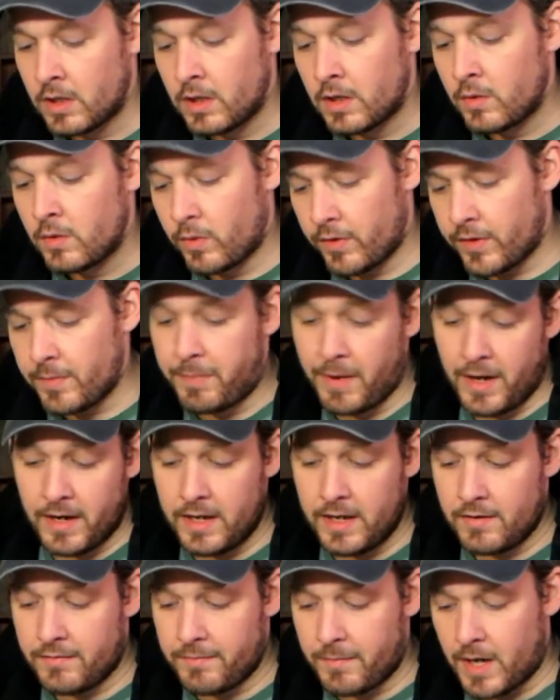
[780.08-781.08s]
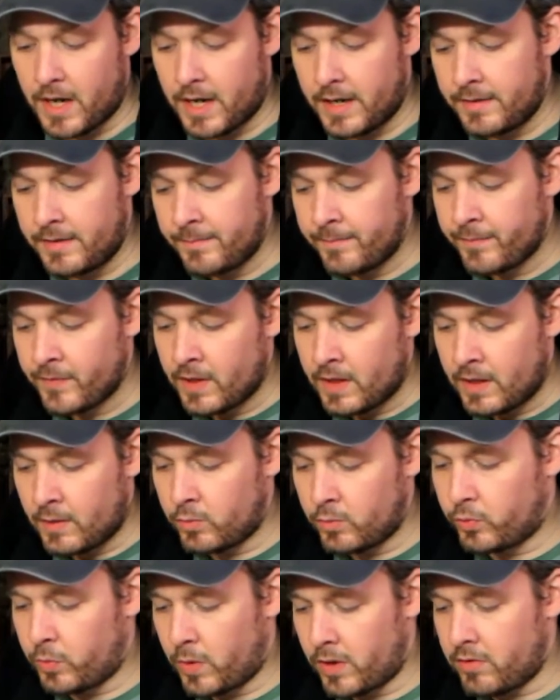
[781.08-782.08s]
with a buddy of mine, and
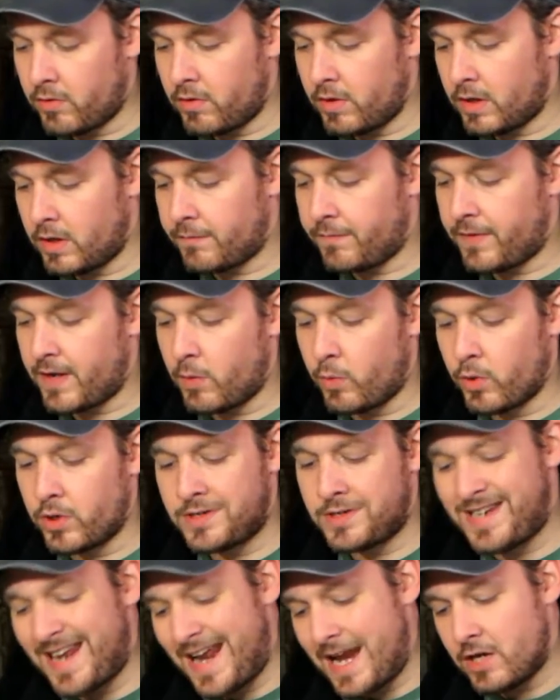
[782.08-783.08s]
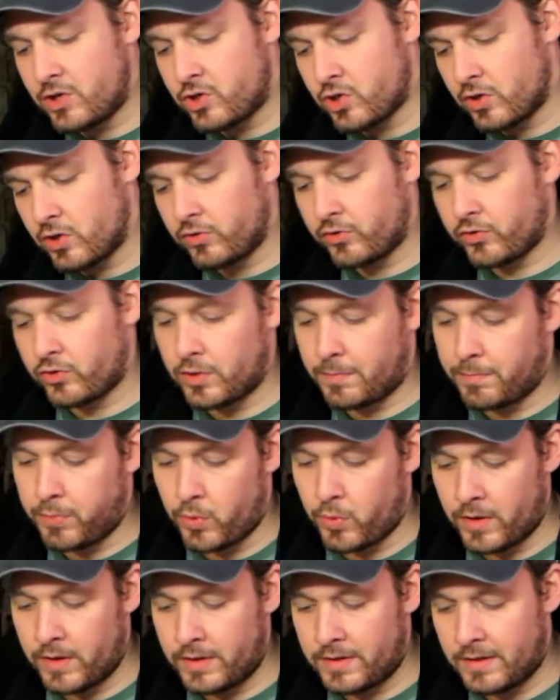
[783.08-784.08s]
was wondering if there were dangers to
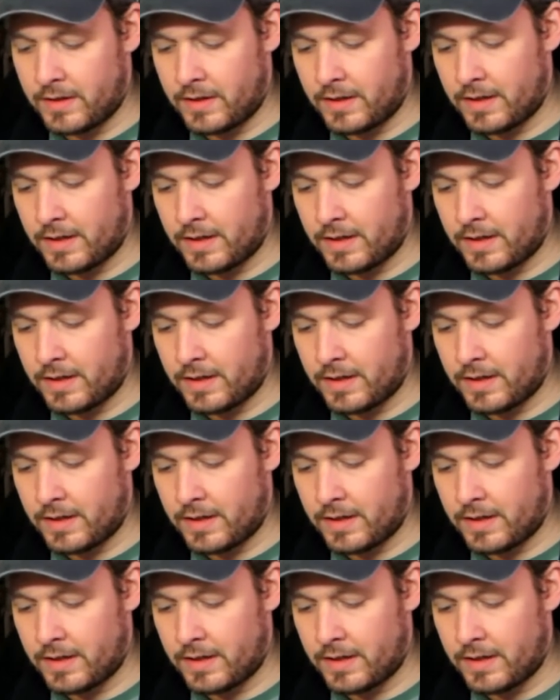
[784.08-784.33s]
posting